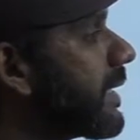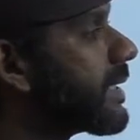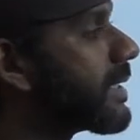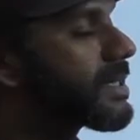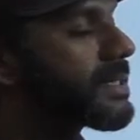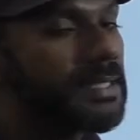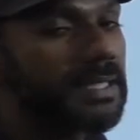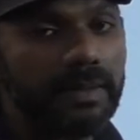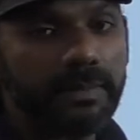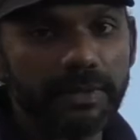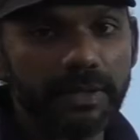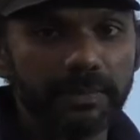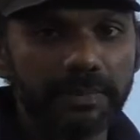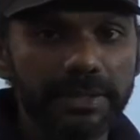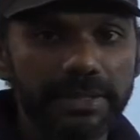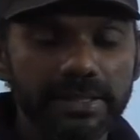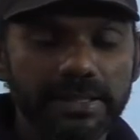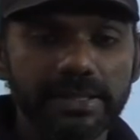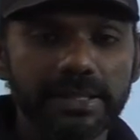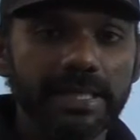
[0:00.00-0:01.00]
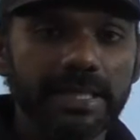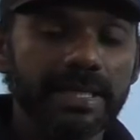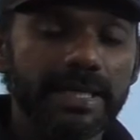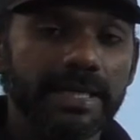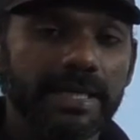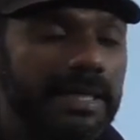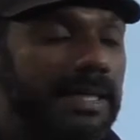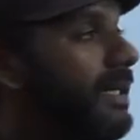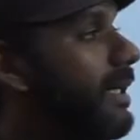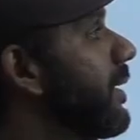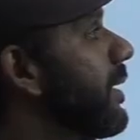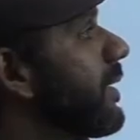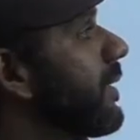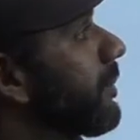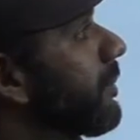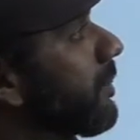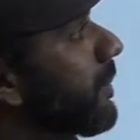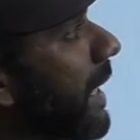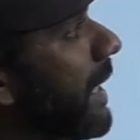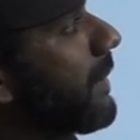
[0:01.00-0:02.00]
disturb the peace.
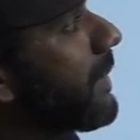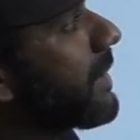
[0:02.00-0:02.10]
Prime